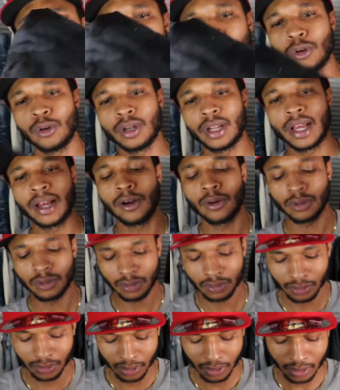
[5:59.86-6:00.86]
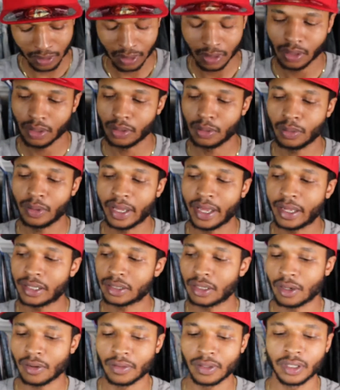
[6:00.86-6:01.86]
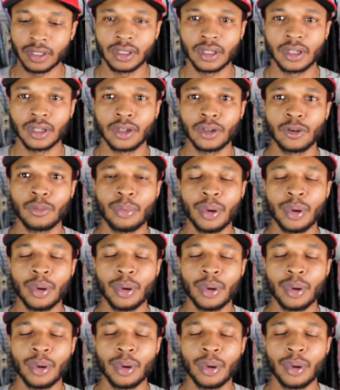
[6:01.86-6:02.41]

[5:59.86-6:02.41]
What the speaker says: them on out. You guys already know